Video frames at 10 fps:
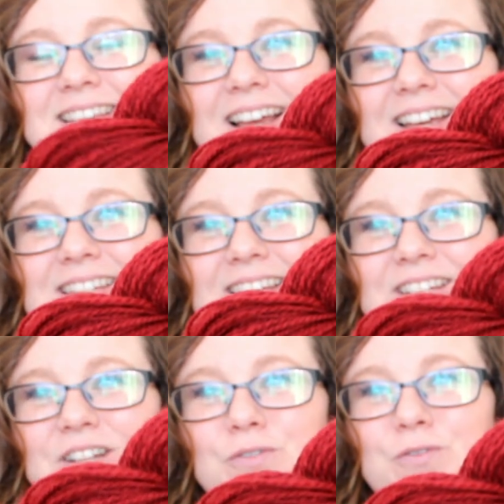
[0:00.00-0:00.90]
I
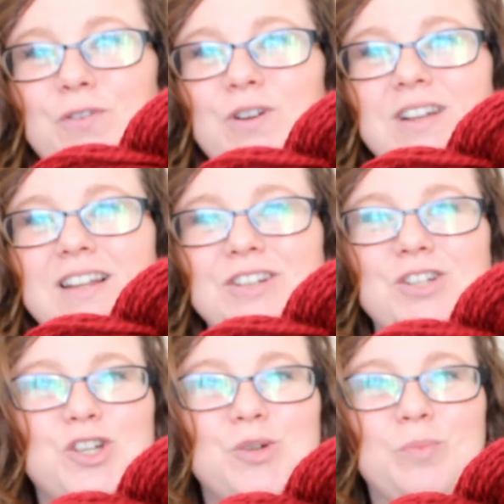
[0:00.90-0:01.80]
did a full
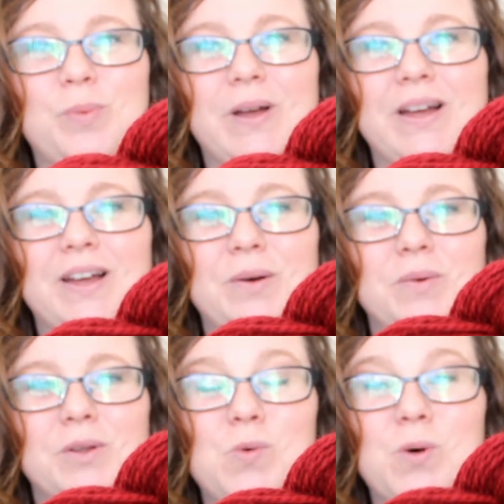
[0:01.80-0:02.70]
jumper
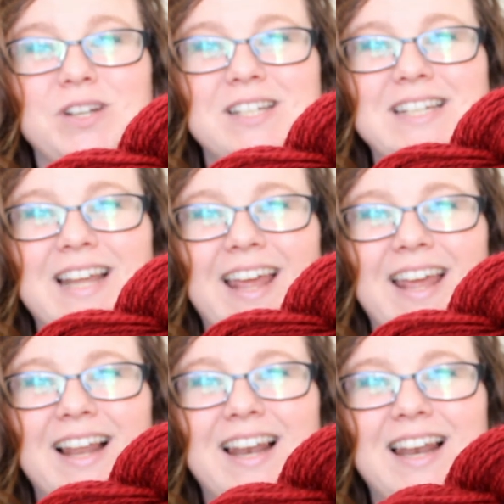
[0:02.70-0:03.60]

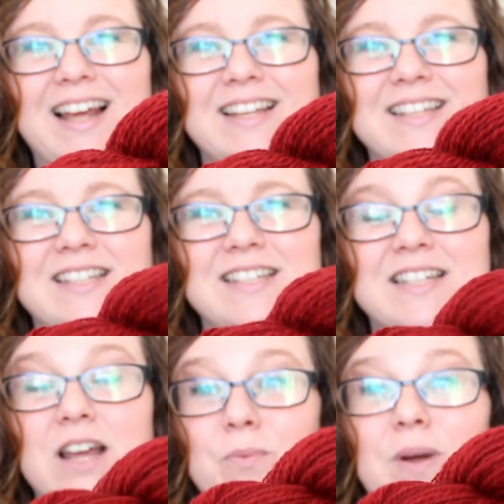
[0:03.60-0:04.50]
quantity
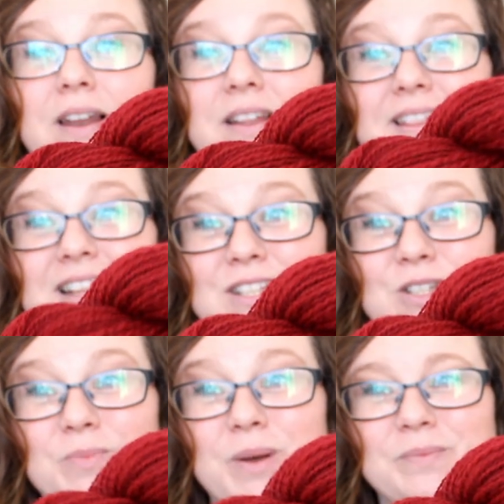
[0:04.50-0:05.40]
this
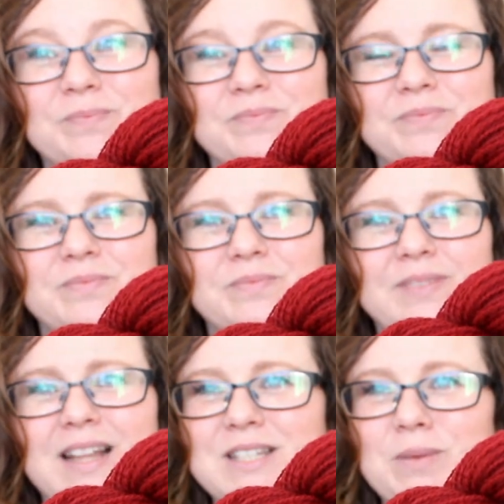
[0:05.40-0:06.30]
summer.
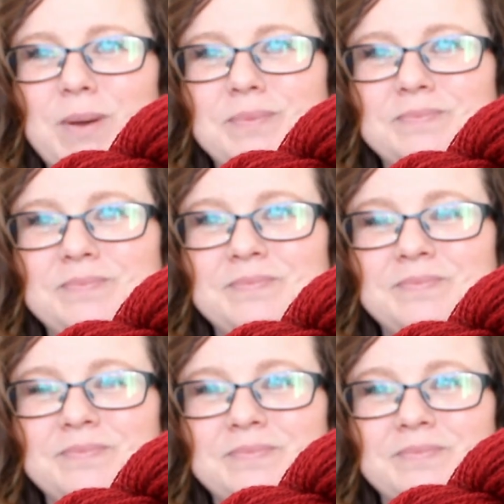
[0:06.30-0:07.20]
Last summer?
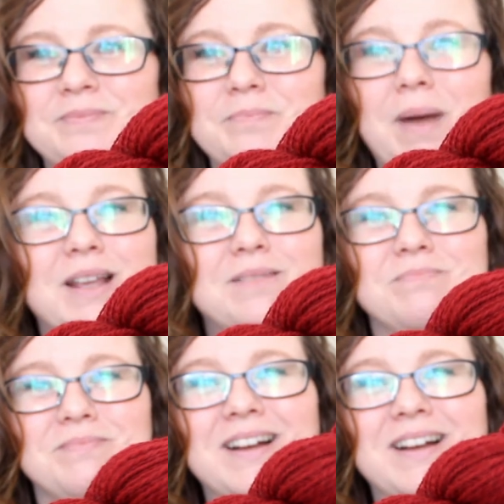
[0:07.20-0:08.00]
My